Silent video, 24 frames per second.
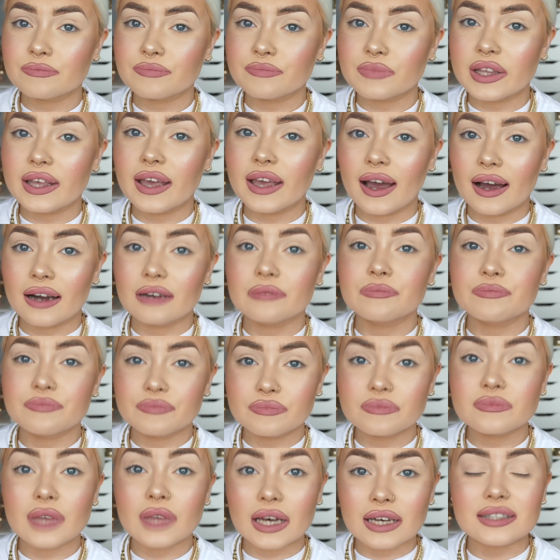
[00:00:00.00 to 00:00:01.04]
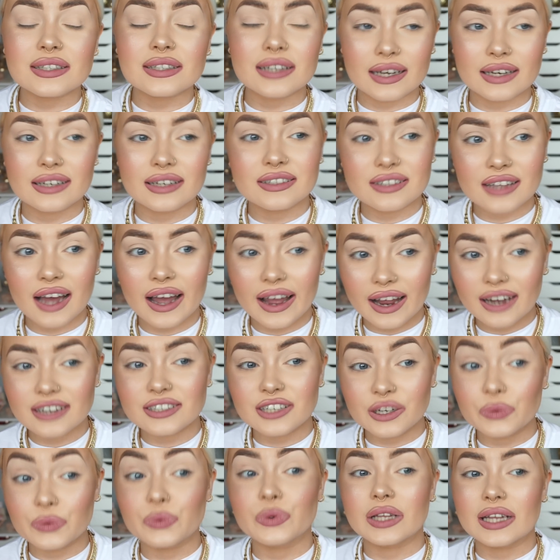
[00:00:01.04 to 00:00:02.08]
Yeah, that's nice. I
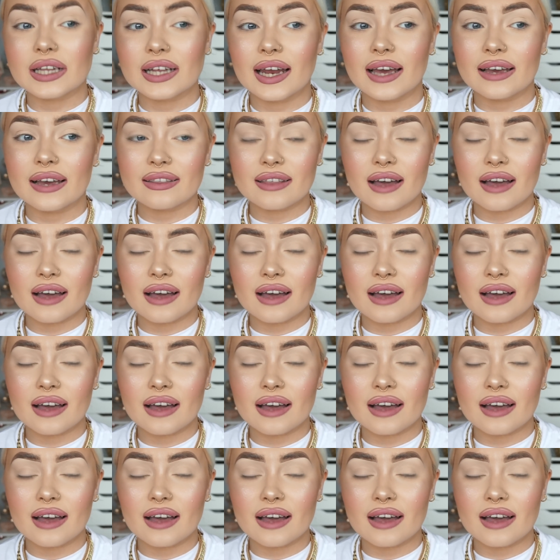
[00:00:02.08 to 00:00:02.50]
actually really like